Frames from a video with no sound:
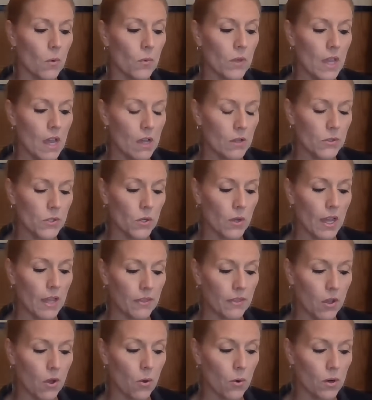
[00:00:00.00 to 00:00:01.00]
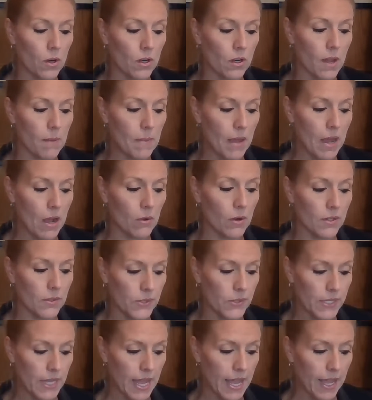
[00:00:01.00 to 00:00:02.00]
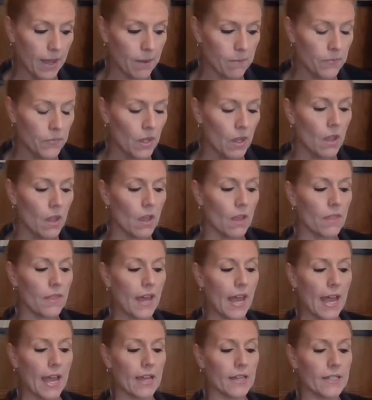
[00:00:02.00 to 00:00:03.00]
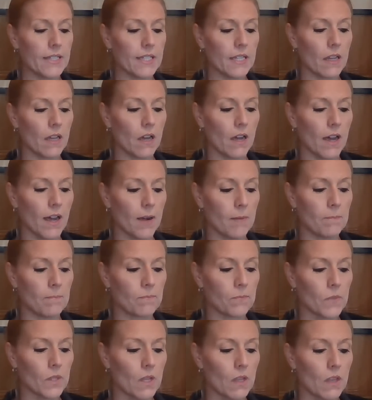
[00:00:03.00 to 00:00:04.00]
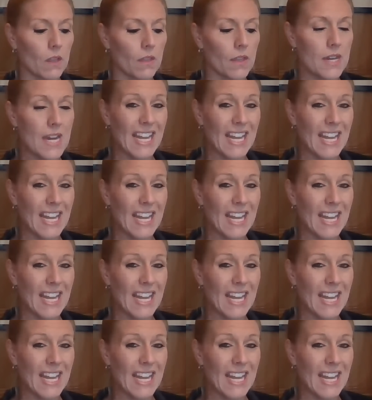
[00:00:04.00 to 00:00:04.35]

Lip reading: we also had the court come out and say that the